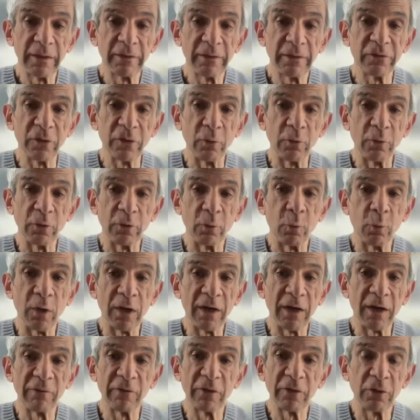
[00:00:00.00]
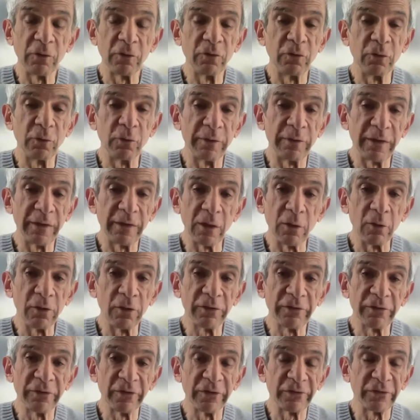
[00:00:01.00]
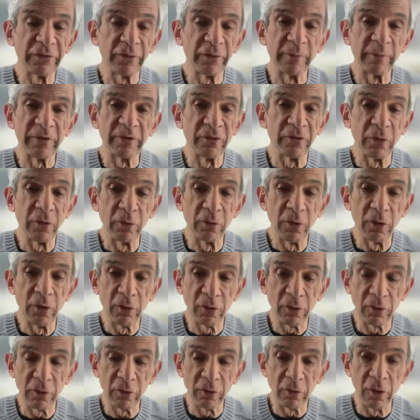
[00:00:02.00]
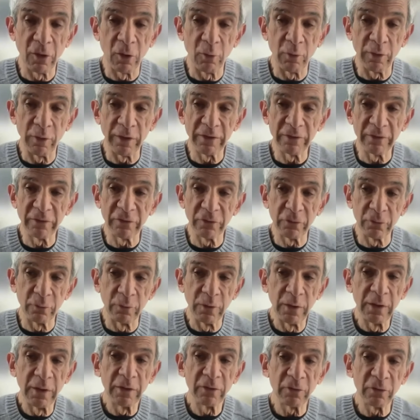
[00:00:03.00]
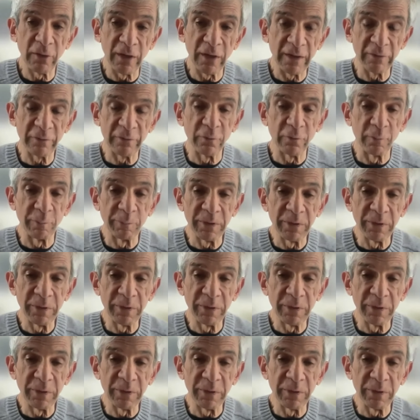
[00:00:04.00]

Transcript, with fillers: So whatever you do in the old system is no longer going to transfer.